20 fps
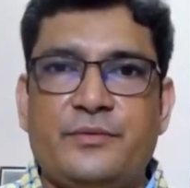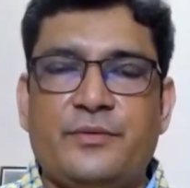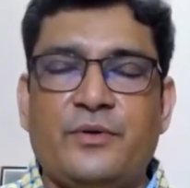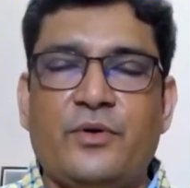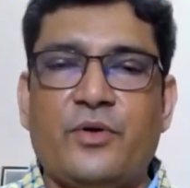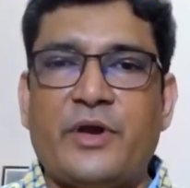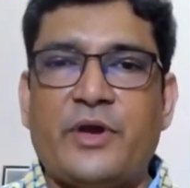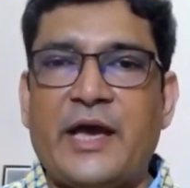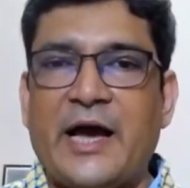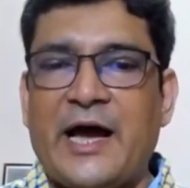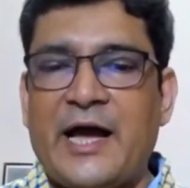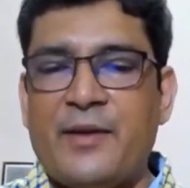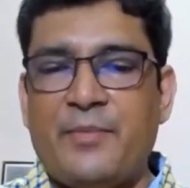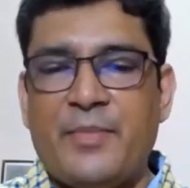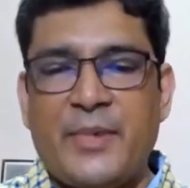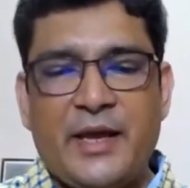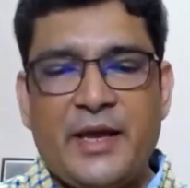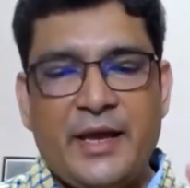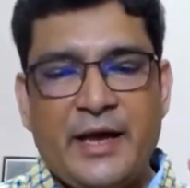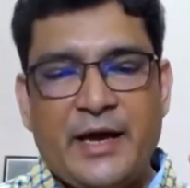Okay, I
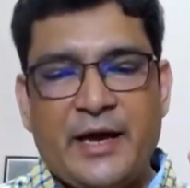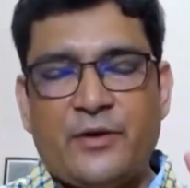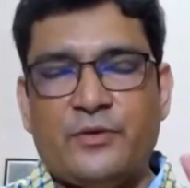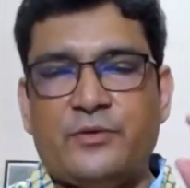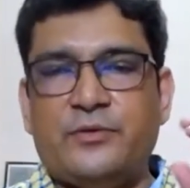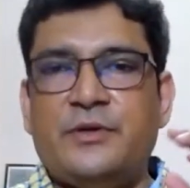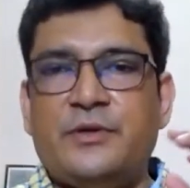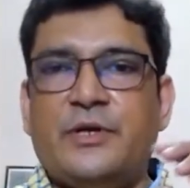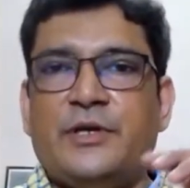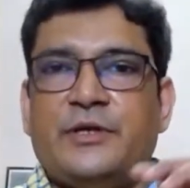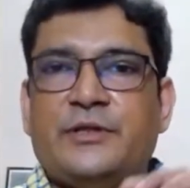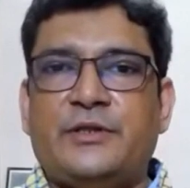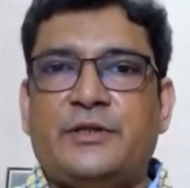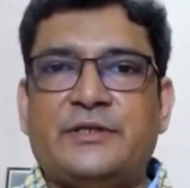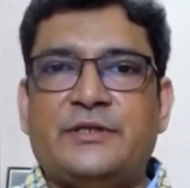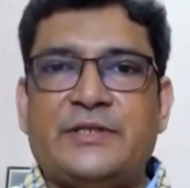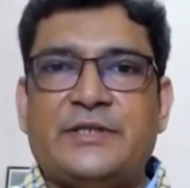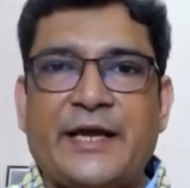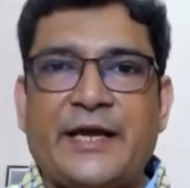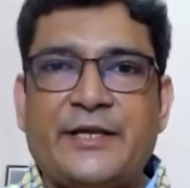may have
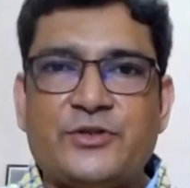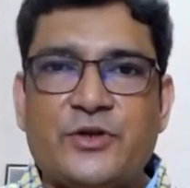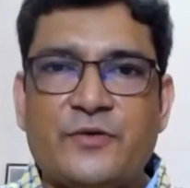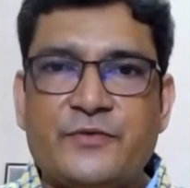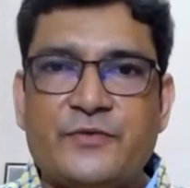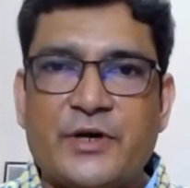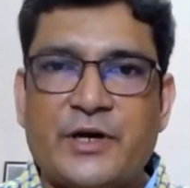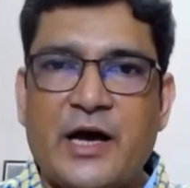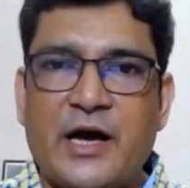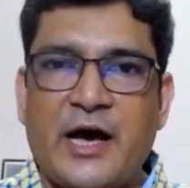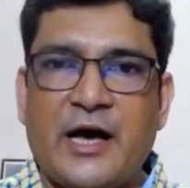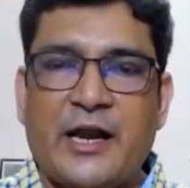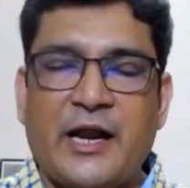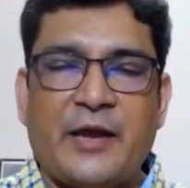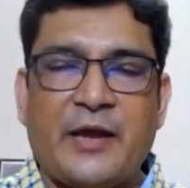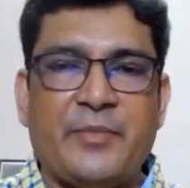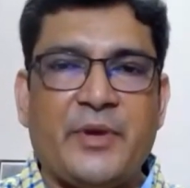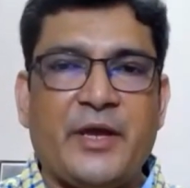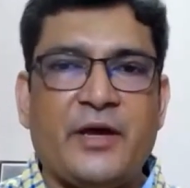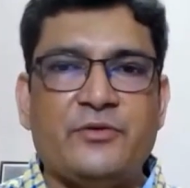the size of the car,
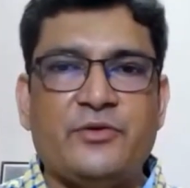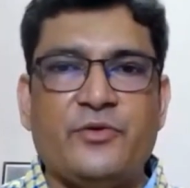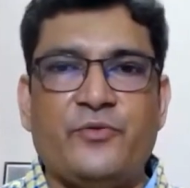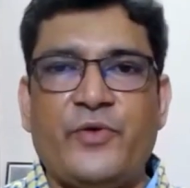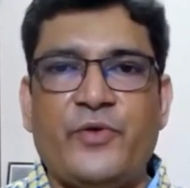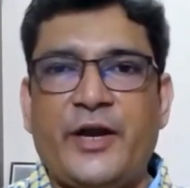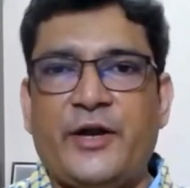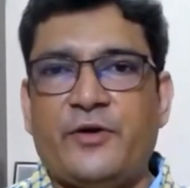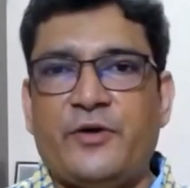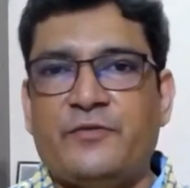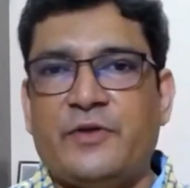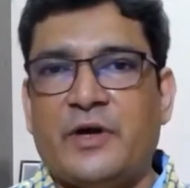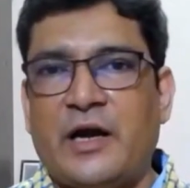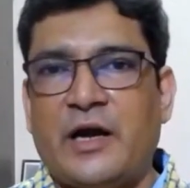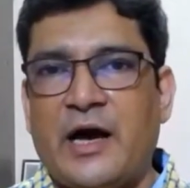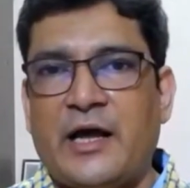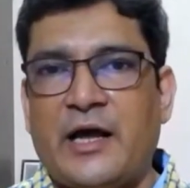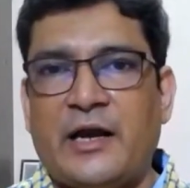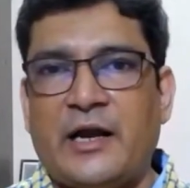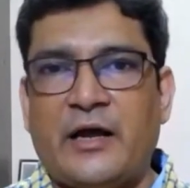I may have the weight of the
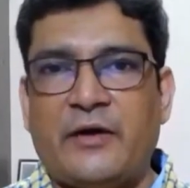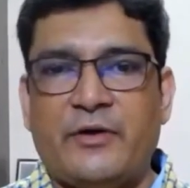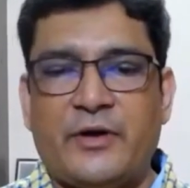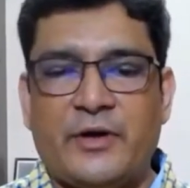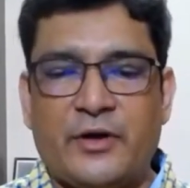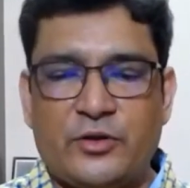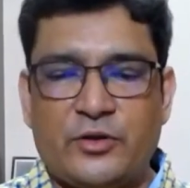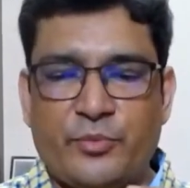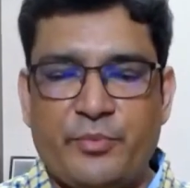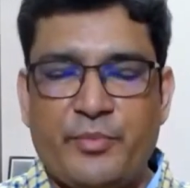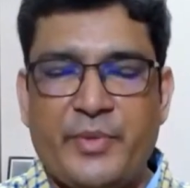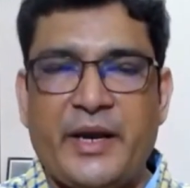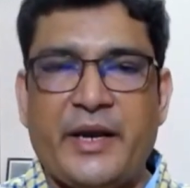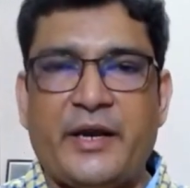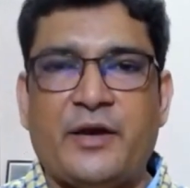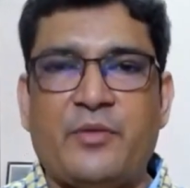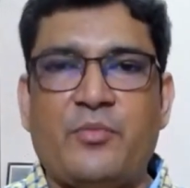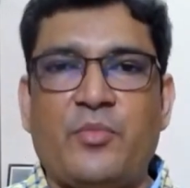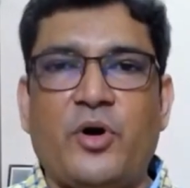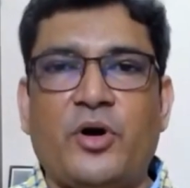car, I may have the
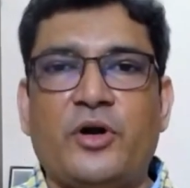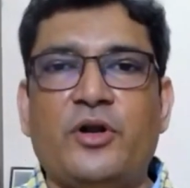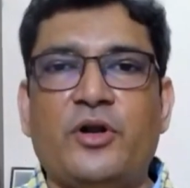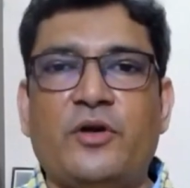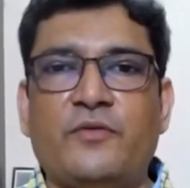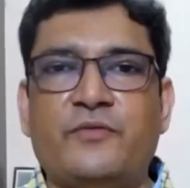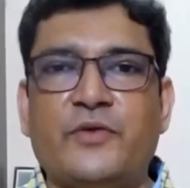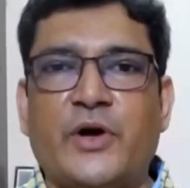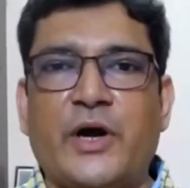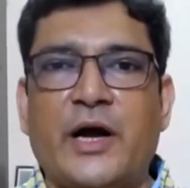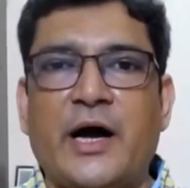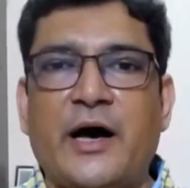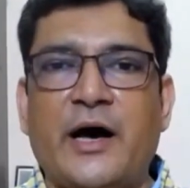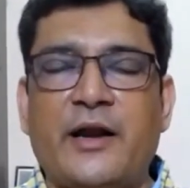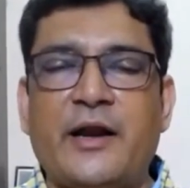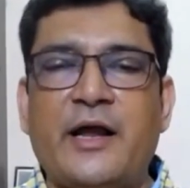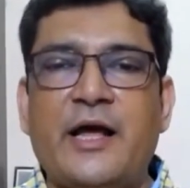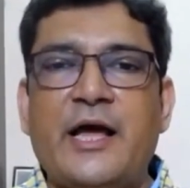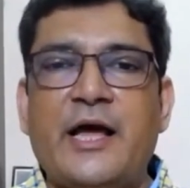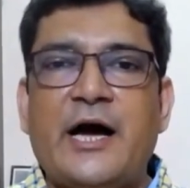make model of the
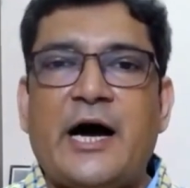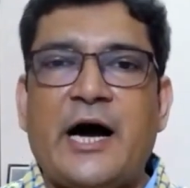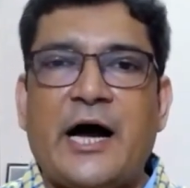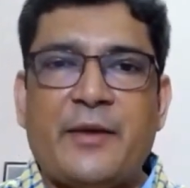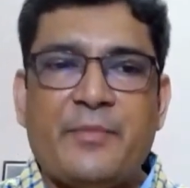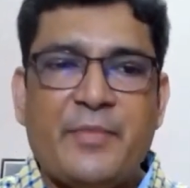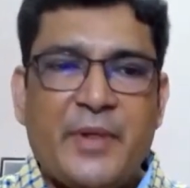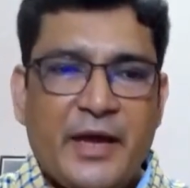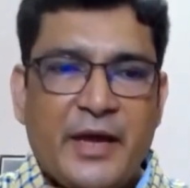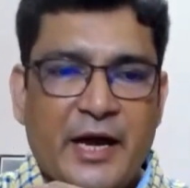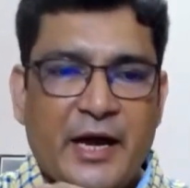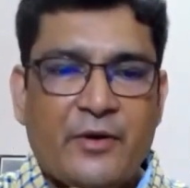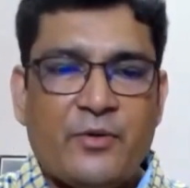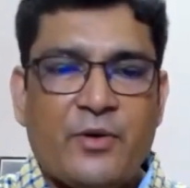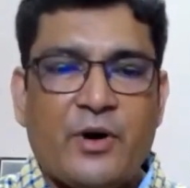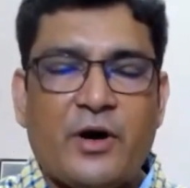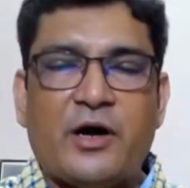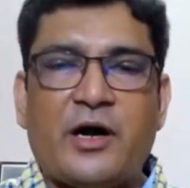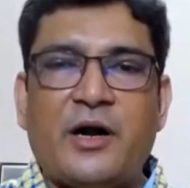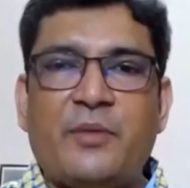car, I may
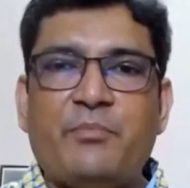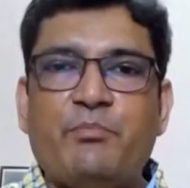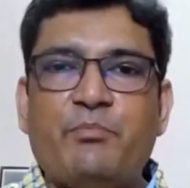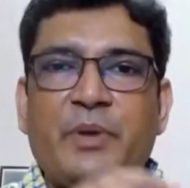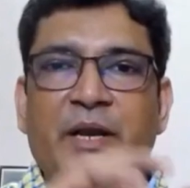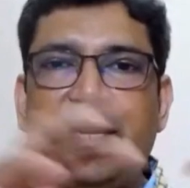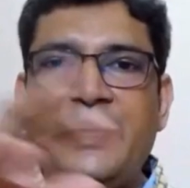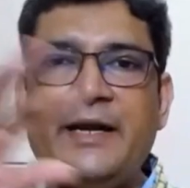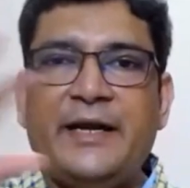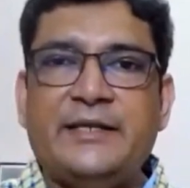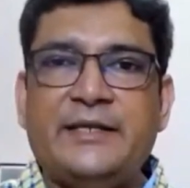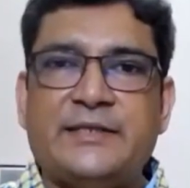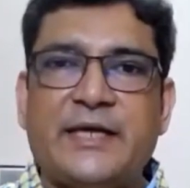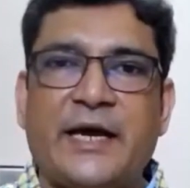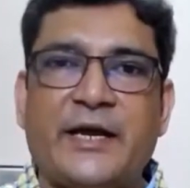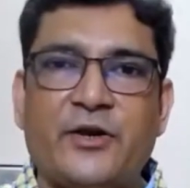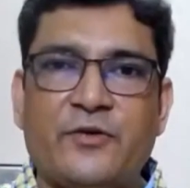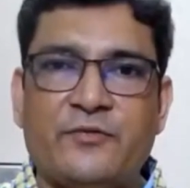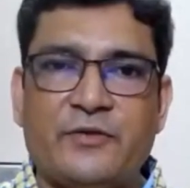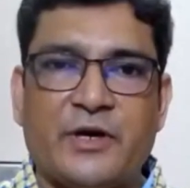have a complete
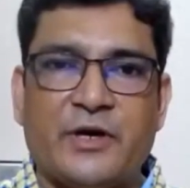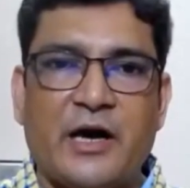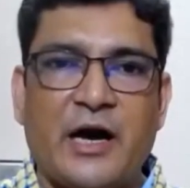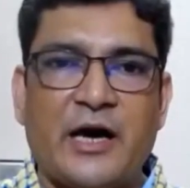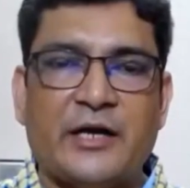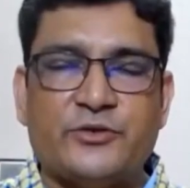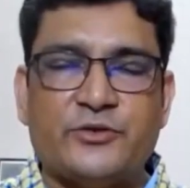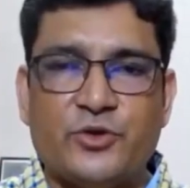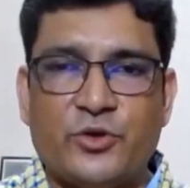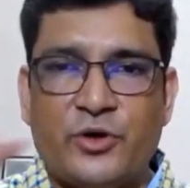design of the car.